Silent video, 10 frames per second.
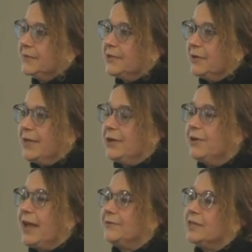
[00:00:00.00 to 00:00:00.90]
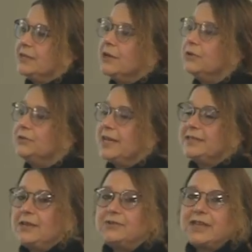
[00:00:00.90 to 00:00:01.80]
So they don't have to, in the old
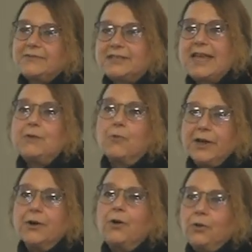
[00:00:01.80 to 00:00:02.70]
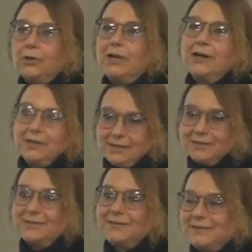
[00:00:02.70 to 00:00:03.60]
days, they used to have to take one whole lung.